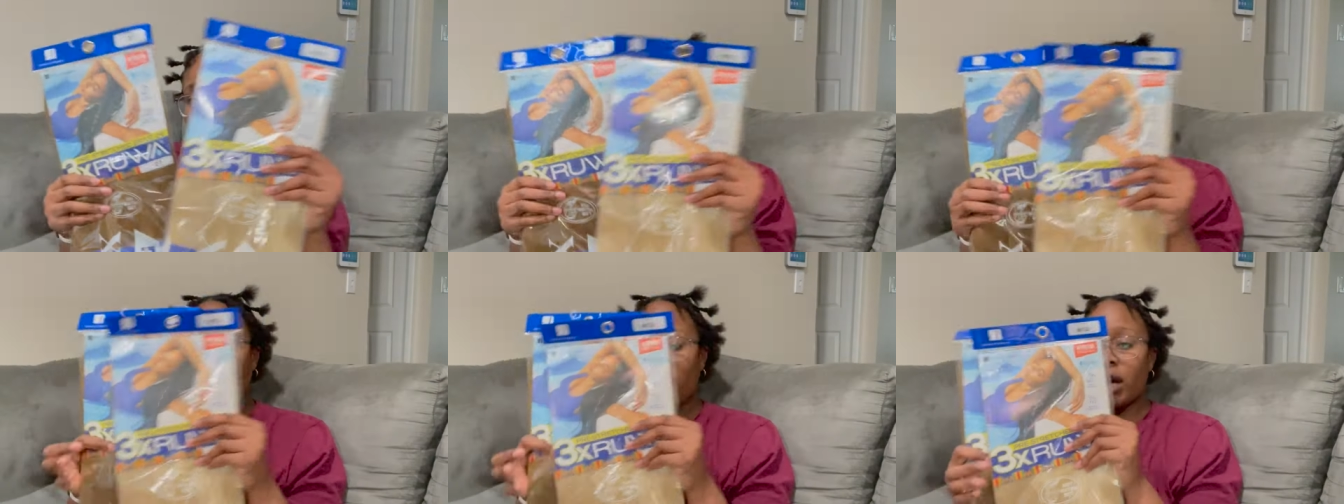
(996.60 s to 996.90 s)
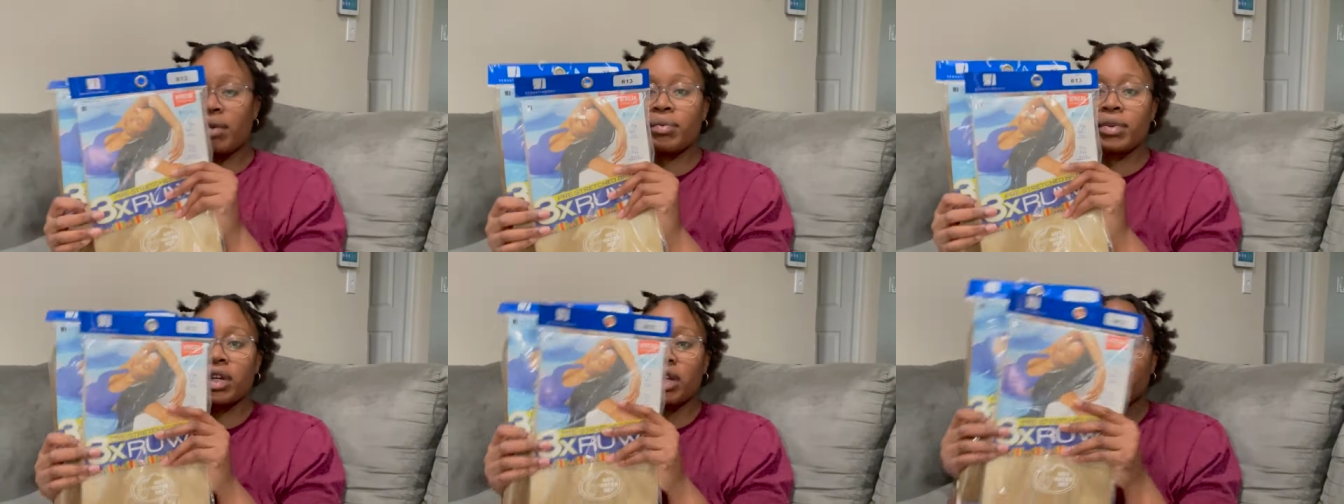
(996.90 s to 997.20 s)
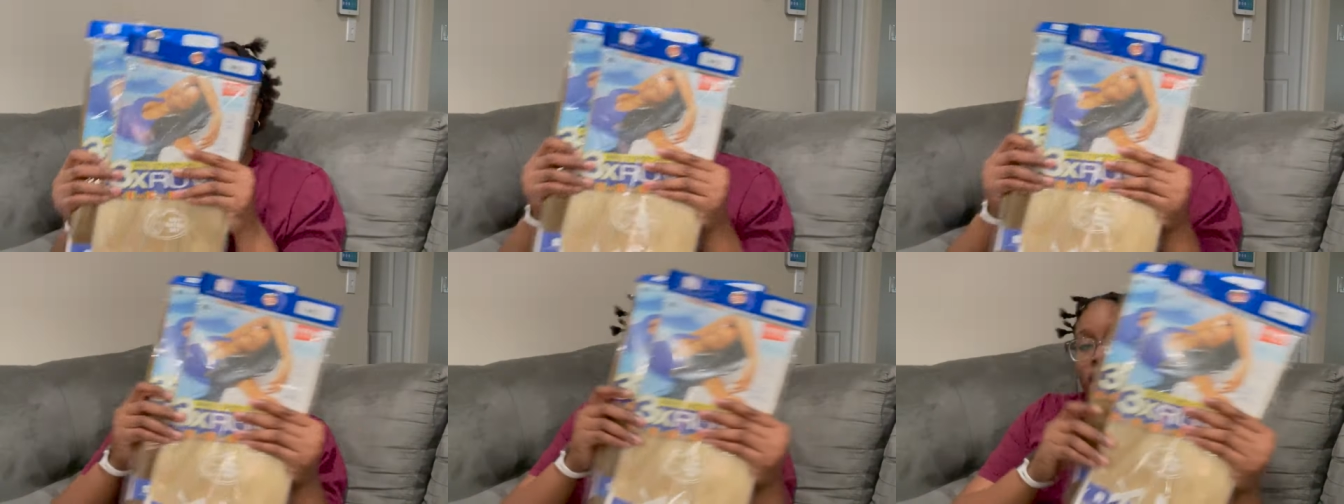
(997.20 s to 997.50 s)
I'm gonna
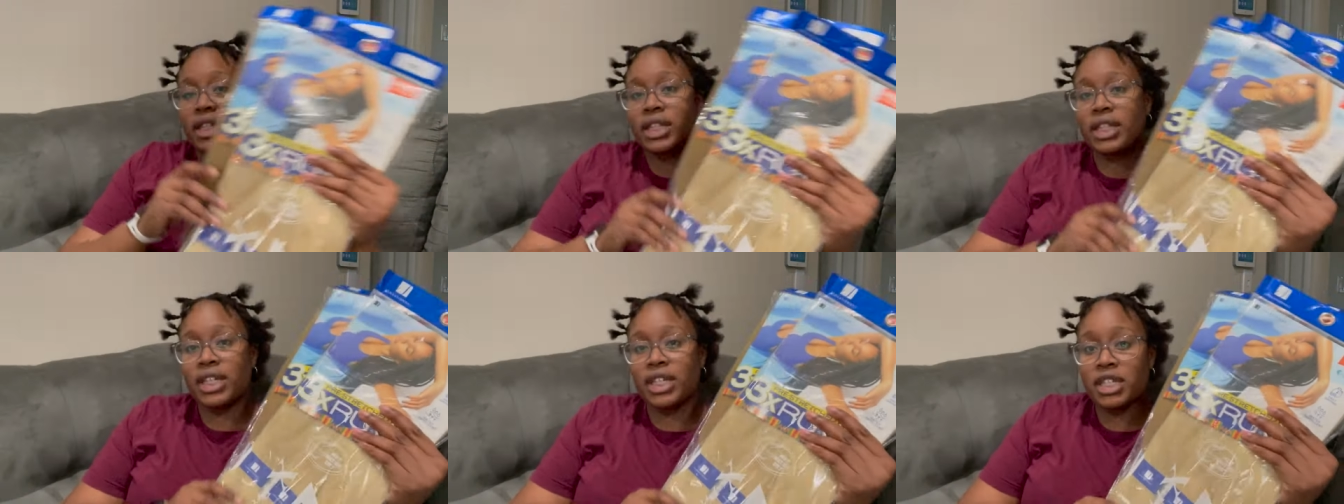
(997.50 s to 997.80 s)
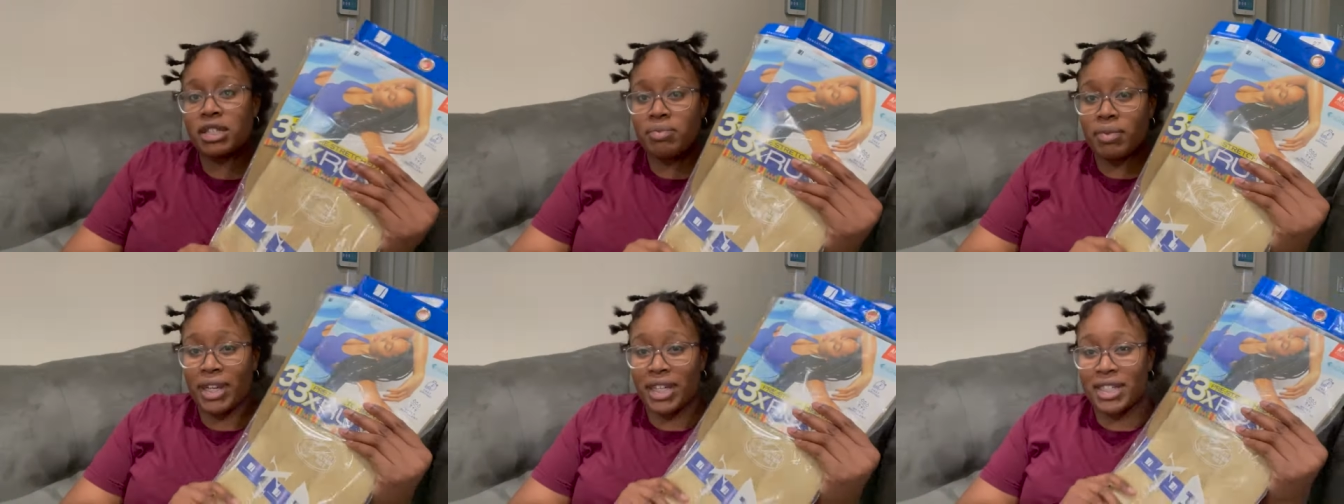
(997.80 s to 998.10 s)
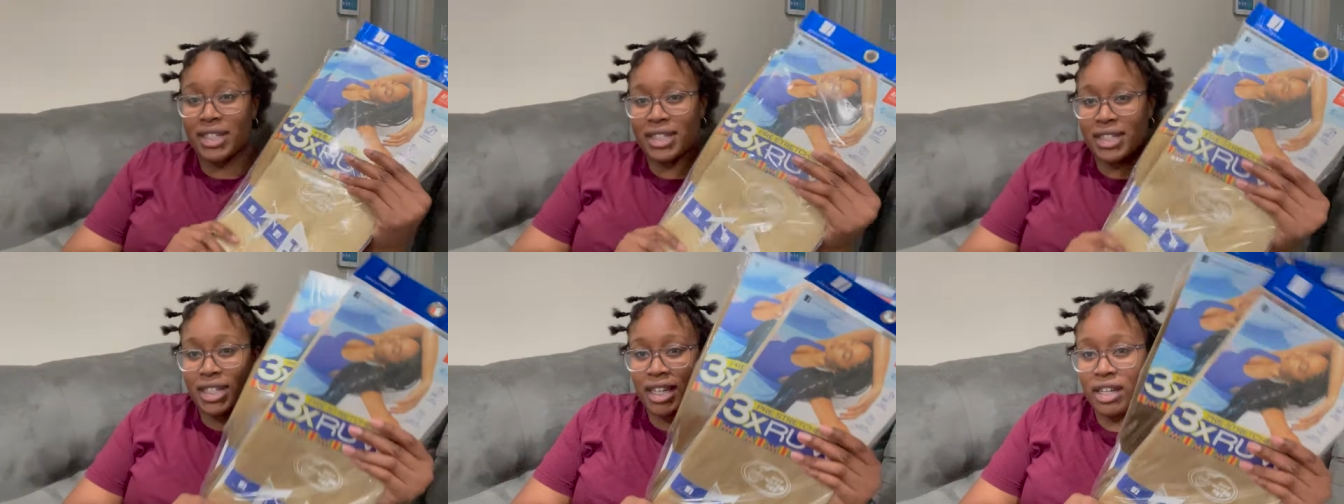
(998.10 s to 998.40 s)
blend these
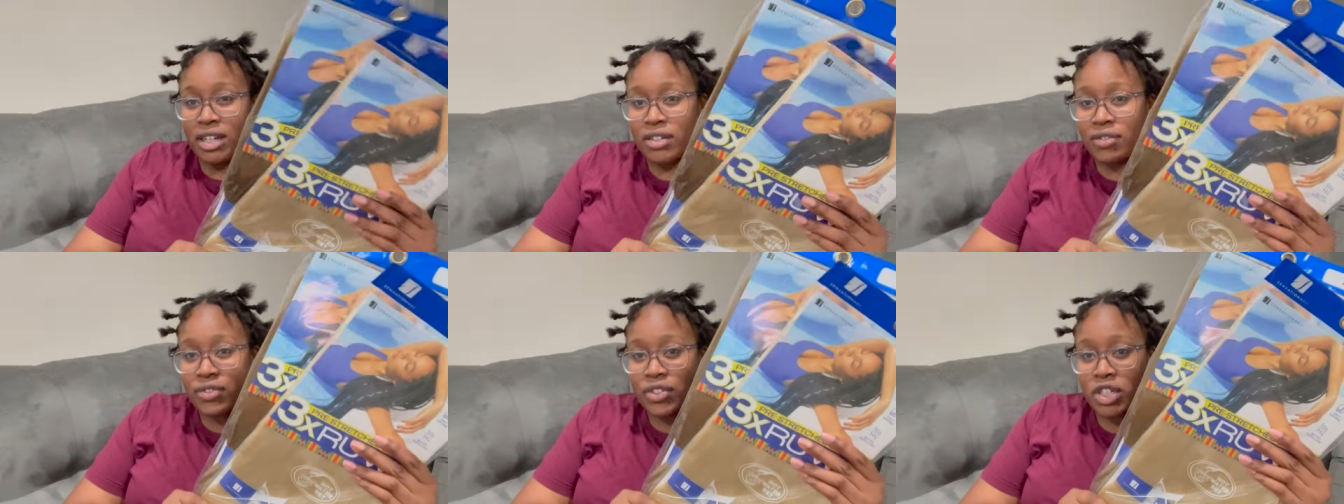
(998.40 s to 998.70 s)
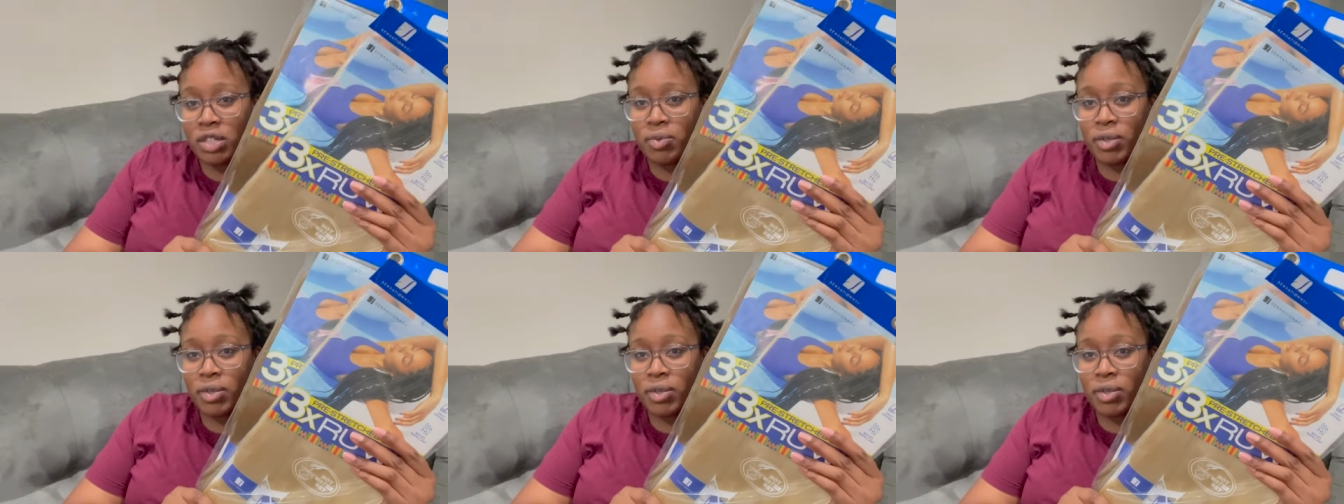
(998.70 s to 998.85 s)
myself just